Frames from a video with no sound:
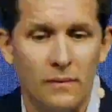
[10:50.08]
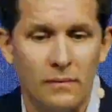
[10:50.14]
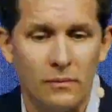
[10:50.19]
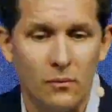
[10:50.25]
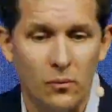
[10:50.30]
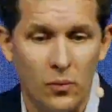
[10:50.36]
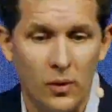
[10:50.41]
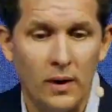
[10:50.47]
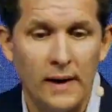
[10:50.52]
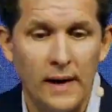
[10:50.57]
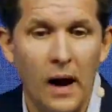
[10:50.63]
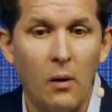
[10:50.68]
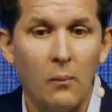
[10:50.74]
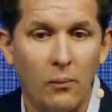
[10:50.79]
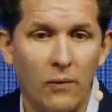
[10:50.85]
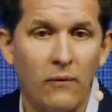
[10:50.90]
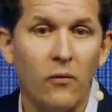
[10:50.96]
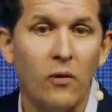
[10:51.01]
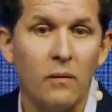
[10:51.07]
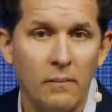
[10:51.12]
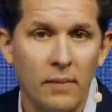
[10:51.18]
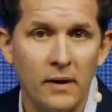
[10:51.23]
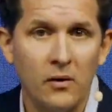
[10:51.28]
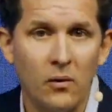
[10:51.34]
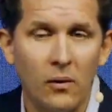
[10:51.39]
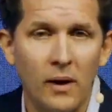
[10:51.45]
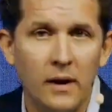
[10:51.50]
really outperform
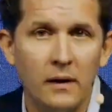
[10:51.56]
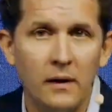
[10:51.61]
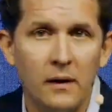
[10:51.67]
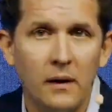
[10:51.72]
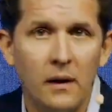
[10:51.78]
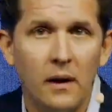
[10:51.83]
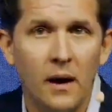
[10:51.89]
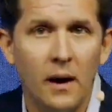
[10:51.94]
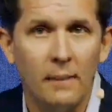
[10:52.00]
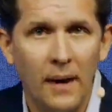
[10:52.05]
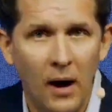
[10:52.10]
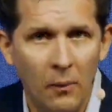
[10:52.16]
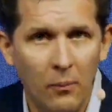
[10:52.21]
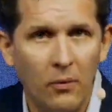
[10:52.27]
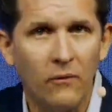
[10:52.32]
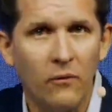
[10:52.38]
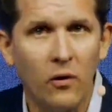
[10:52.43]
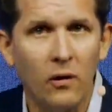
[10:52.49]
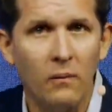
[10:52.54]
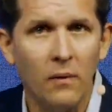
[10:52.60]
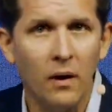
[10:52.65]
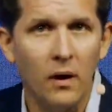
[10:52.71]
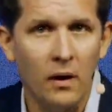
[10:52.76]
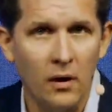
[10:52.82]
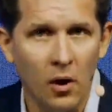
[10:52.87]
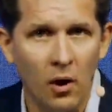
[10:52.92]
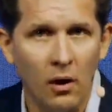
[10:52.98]
Bitcoin, outperform a
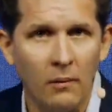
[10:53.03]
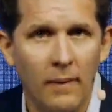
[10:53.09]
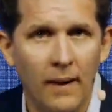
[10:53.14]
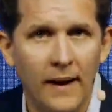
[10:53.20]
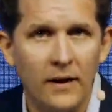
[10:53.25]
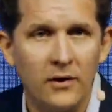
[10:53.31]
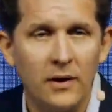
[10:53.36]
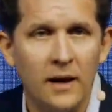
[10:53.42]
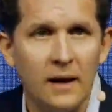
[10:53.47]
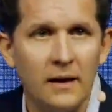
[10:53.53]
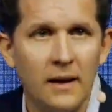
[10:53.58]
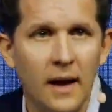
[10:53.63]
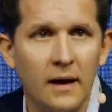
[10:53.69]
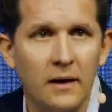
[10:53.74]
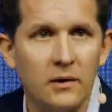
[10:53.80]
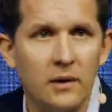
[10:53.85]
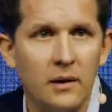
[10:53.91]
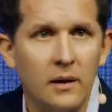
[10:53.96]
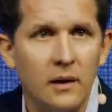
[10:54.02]
long biased index.